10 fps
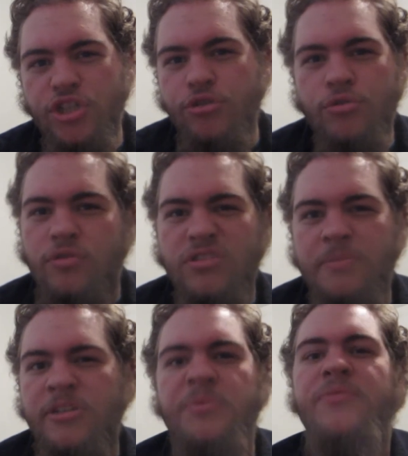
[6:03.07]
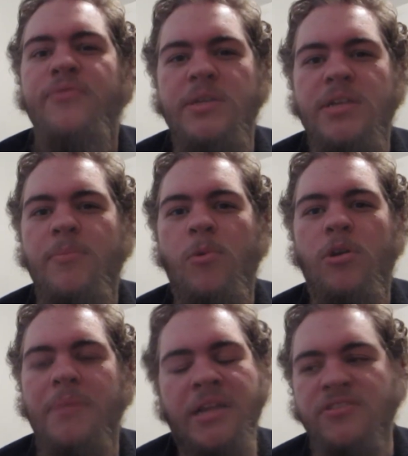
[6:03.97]
do subscription fees
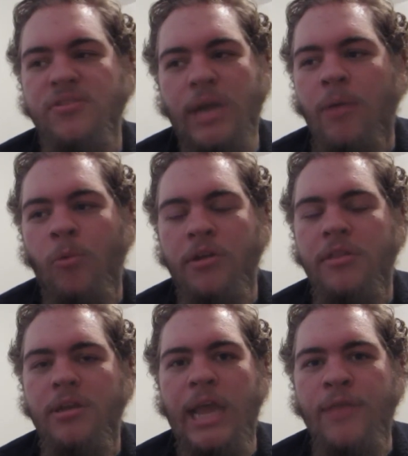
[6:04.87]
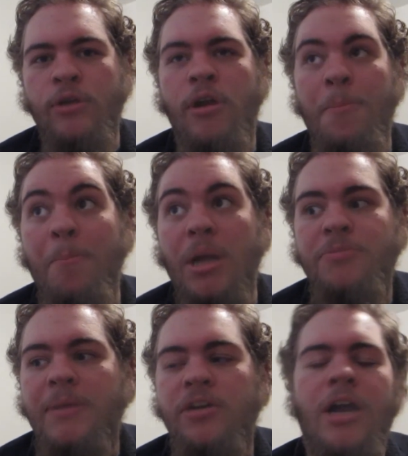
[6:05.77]
anymore because they're not worth it, and there are
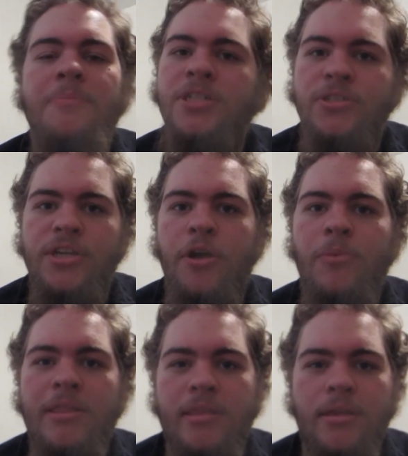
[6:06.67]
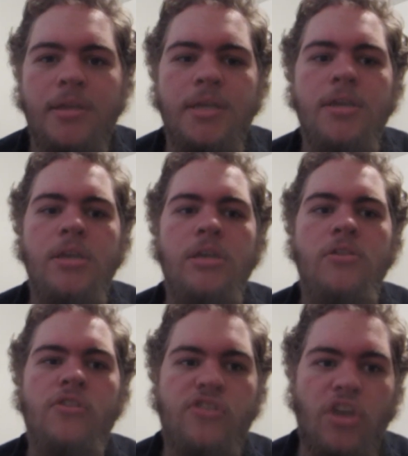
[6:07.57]
much better options to go with.
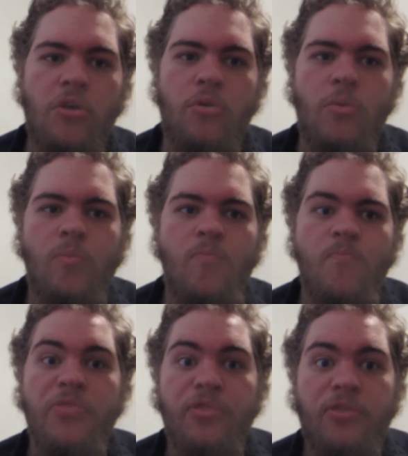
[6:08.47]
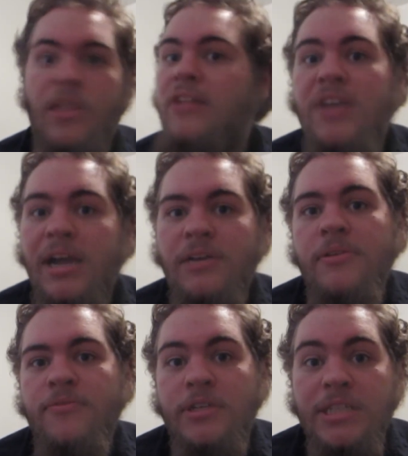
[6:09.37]
So that's kind of
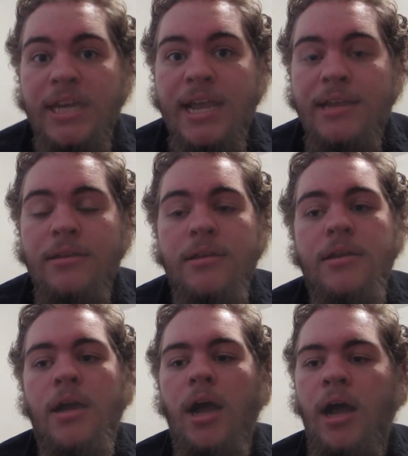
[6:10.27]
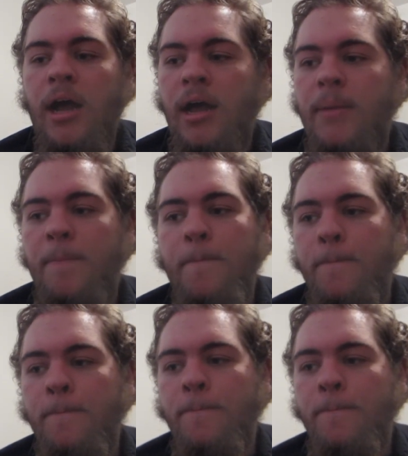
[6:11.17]
it for today. Yeah,